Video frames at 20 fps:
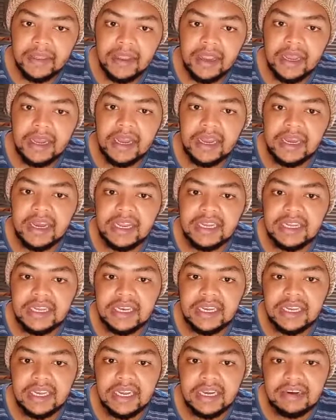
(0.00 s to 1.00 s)
and then there is
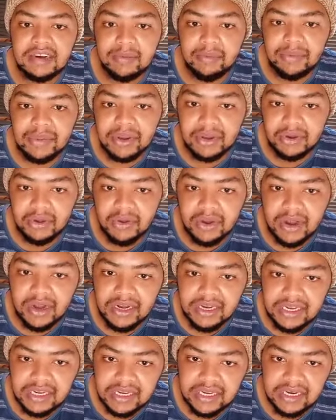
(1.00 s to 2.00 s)
the
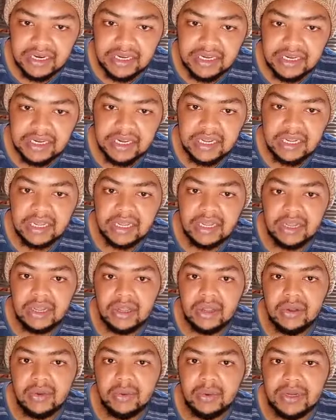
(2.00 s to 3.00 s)
entrepreneurial skills,
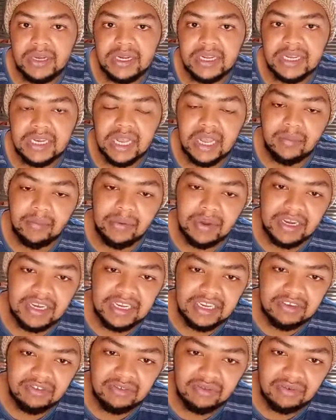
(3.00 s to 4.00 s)
which is the
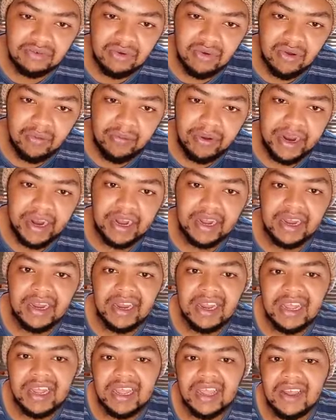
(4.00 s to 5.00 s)
ability to combine
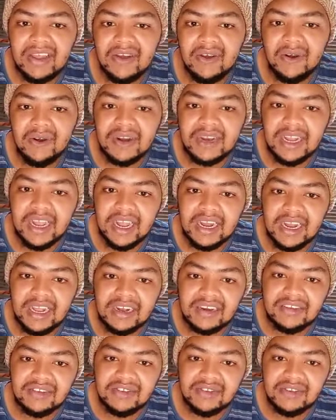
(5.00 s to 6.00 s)
all the other
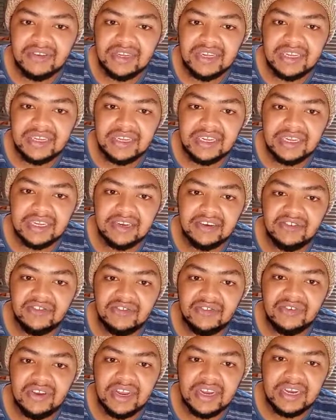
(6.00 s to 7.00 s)
resources
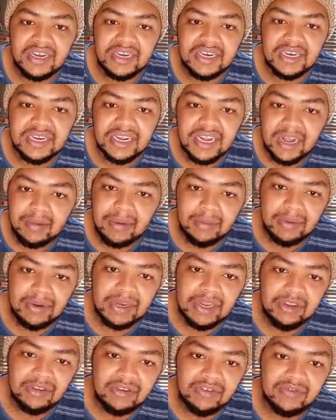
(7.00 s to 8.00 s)
and come up
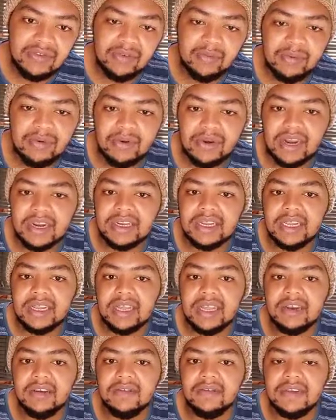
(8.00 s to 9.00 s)
with a useful product at
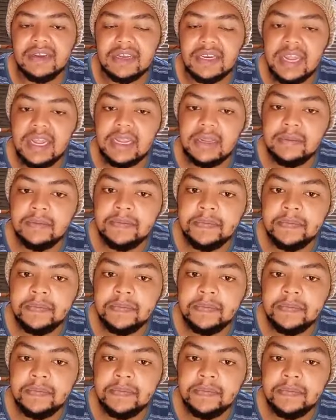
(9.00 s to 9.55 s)
the end of the day.